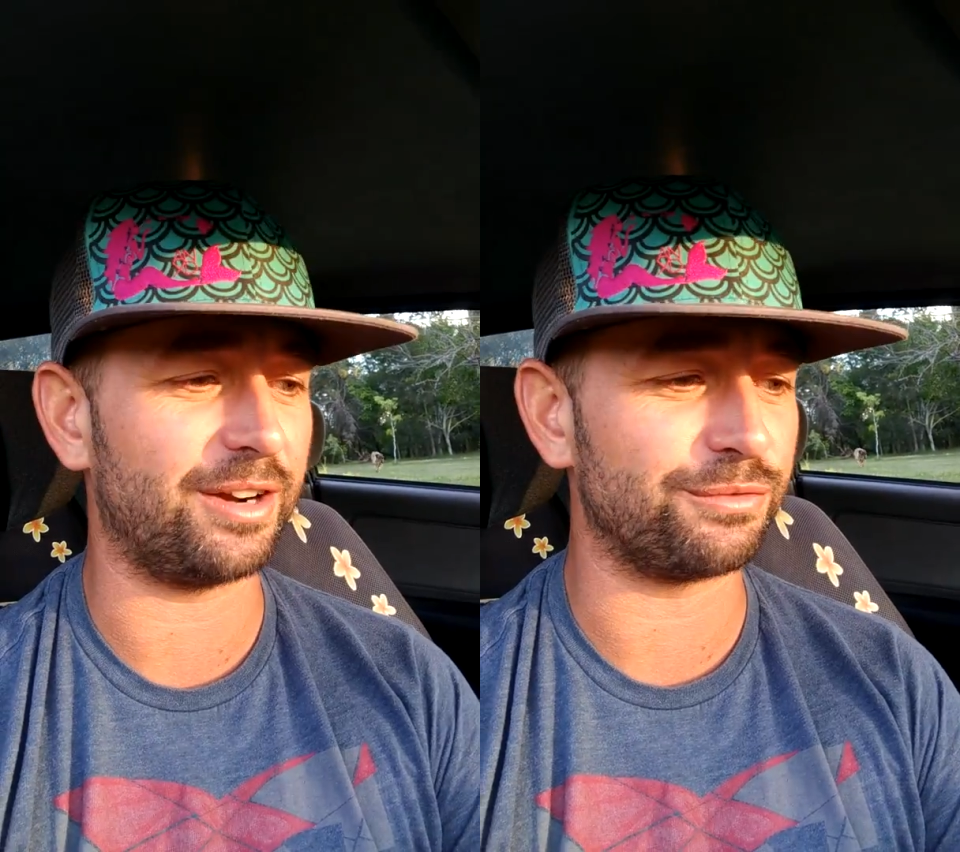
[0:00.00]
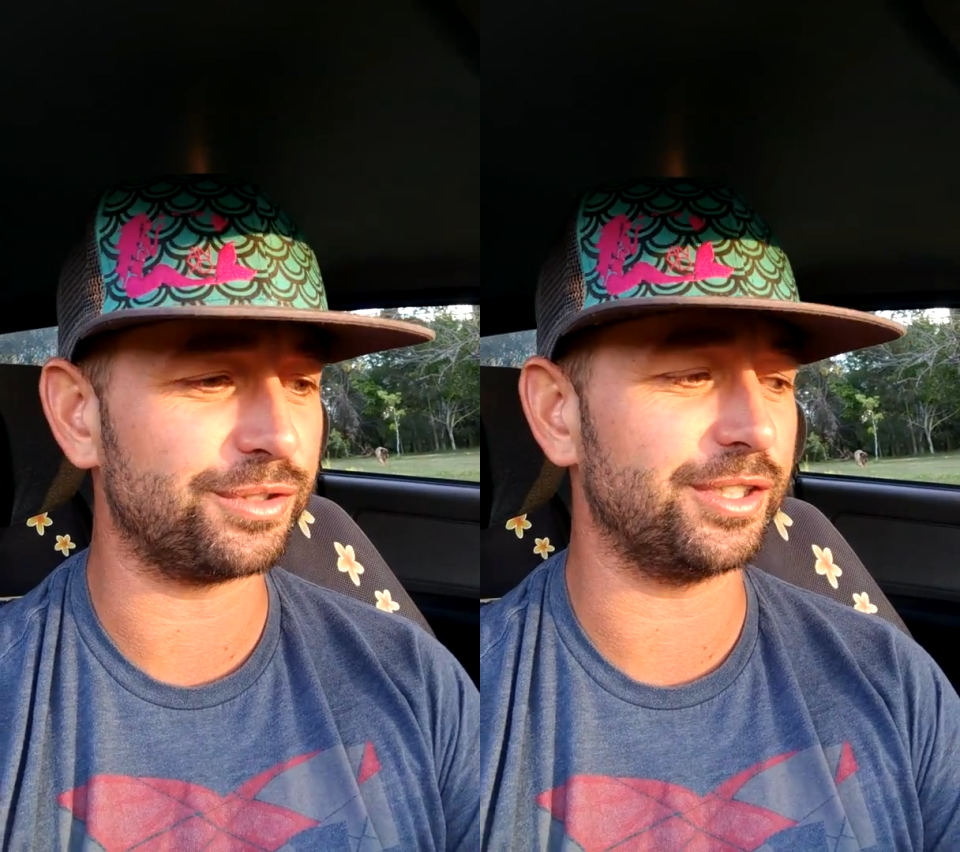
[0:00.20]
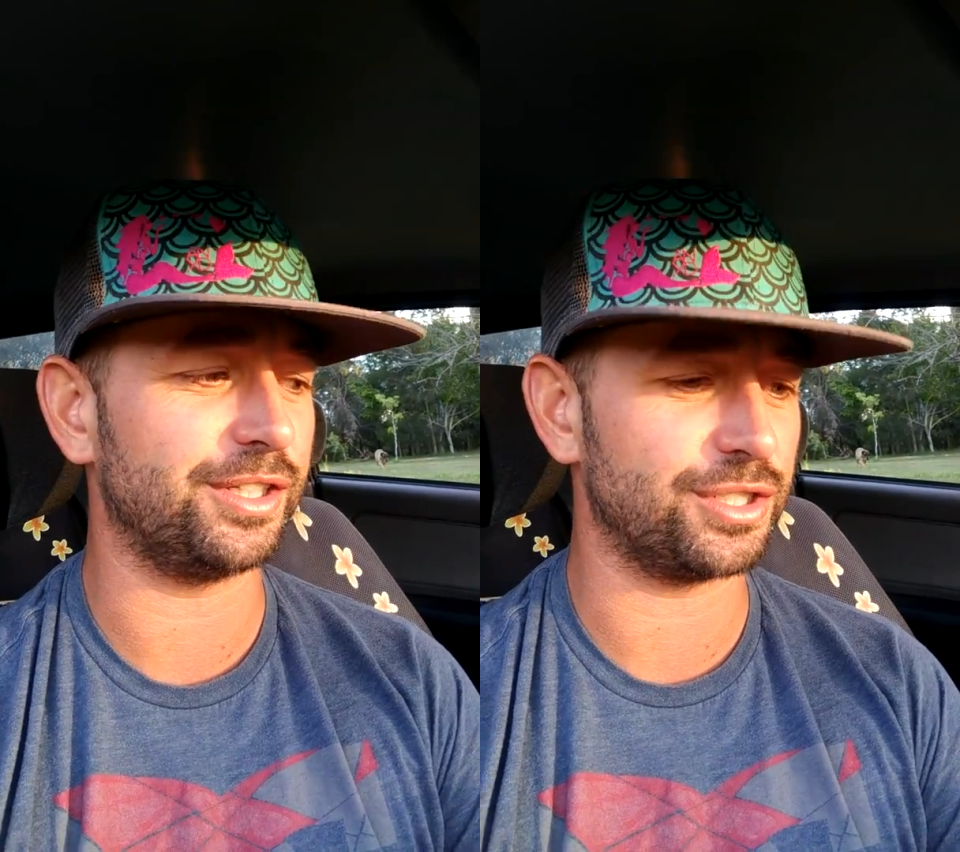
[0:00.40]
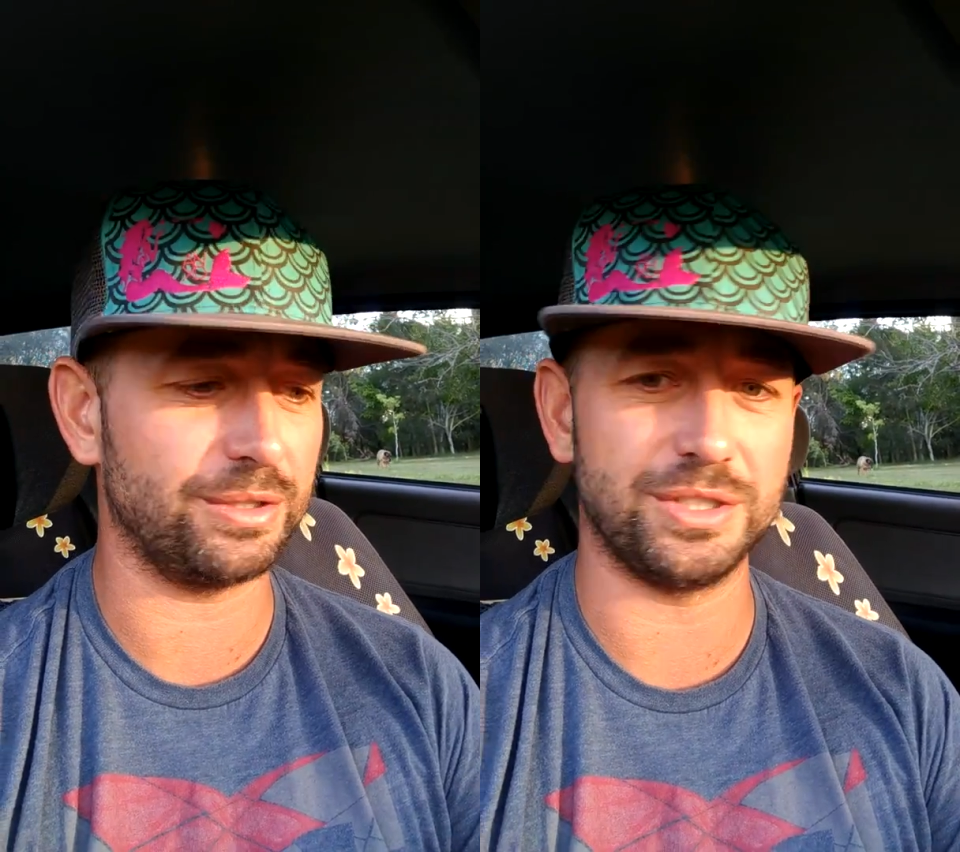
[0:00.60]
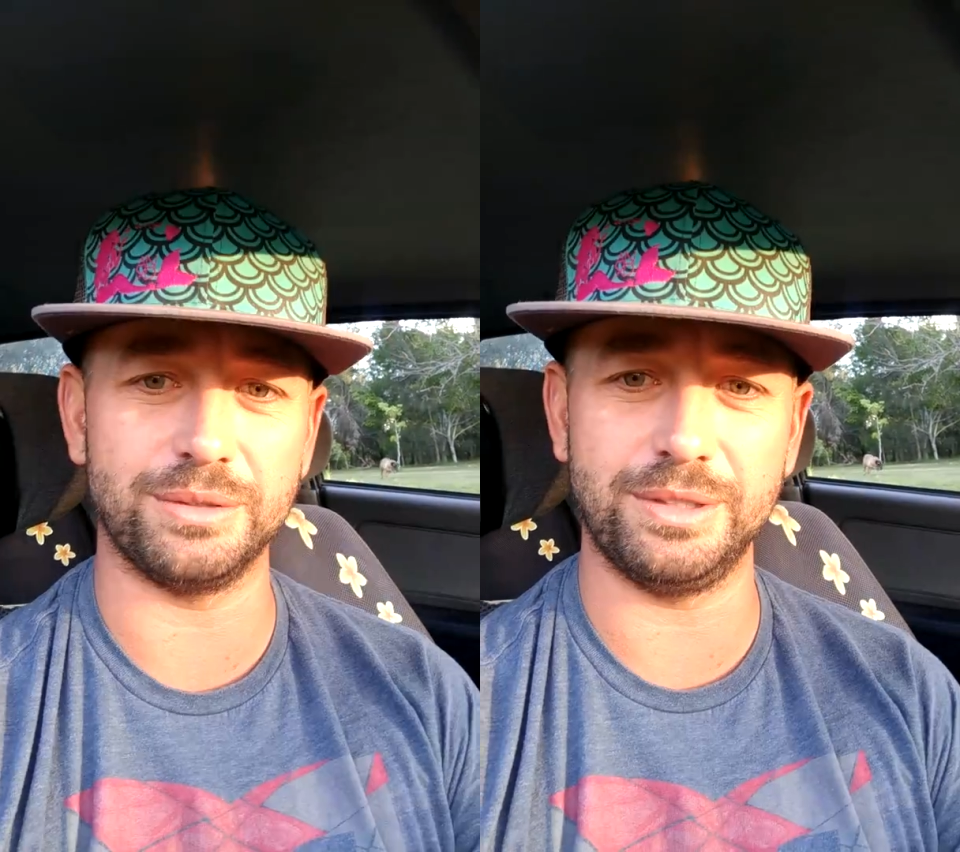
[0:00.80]
really
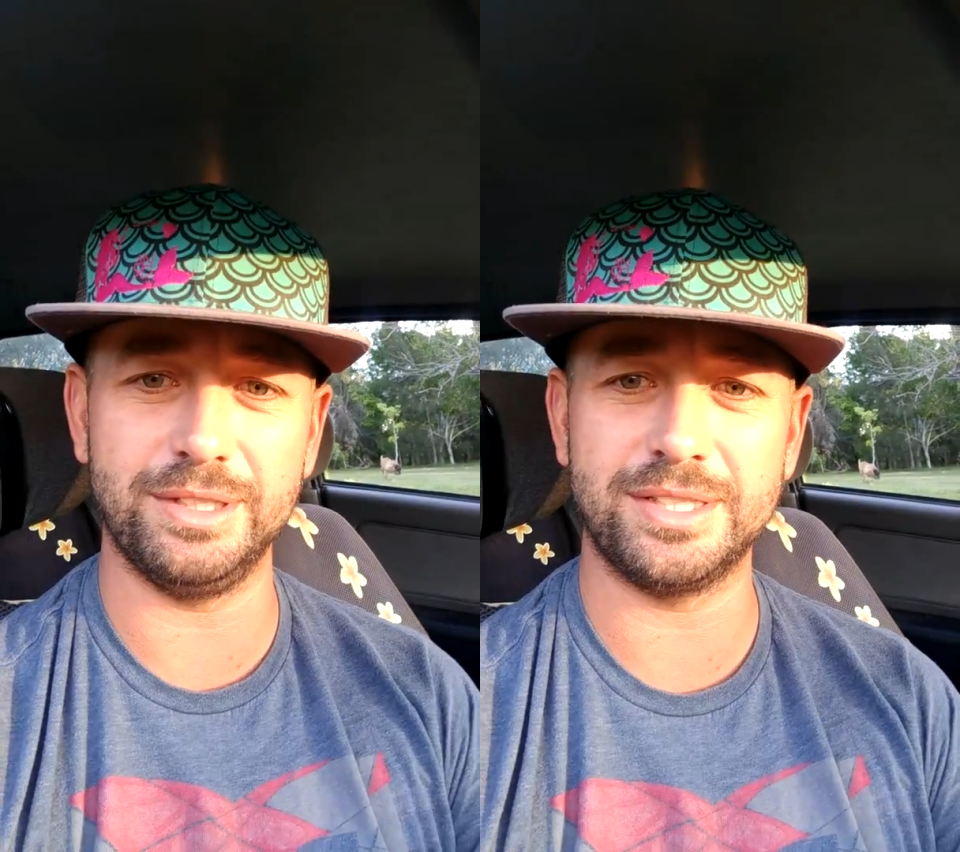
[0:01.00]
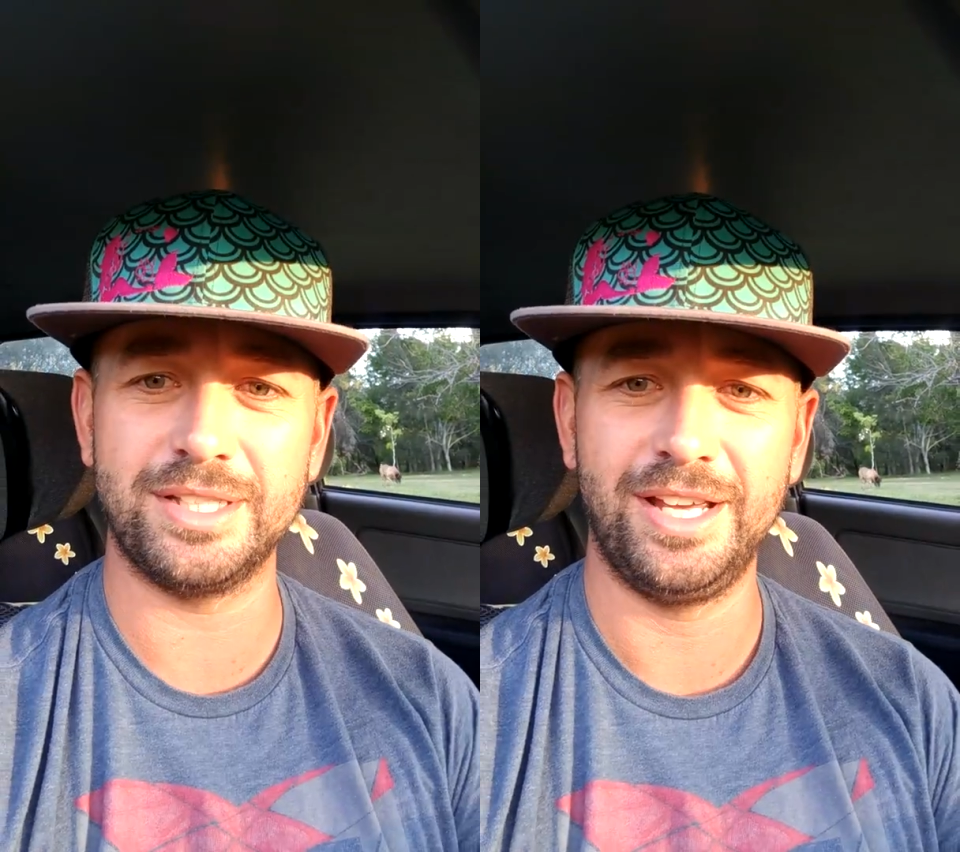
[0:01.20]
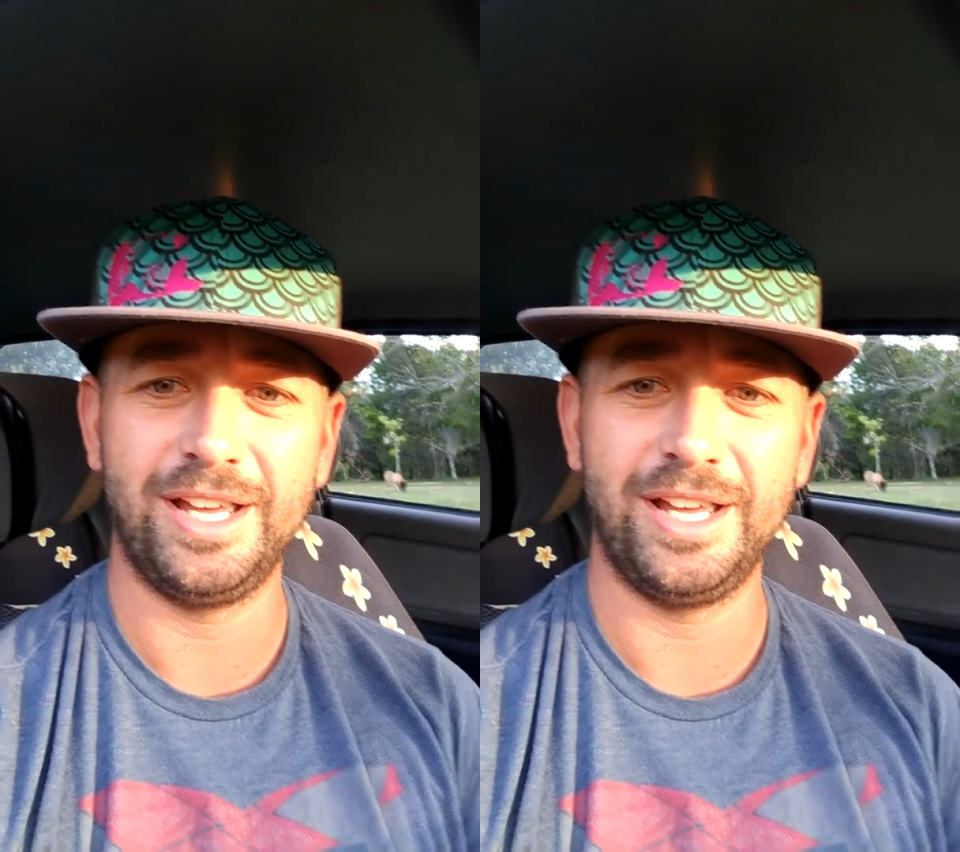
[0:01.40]
enjoy doing this.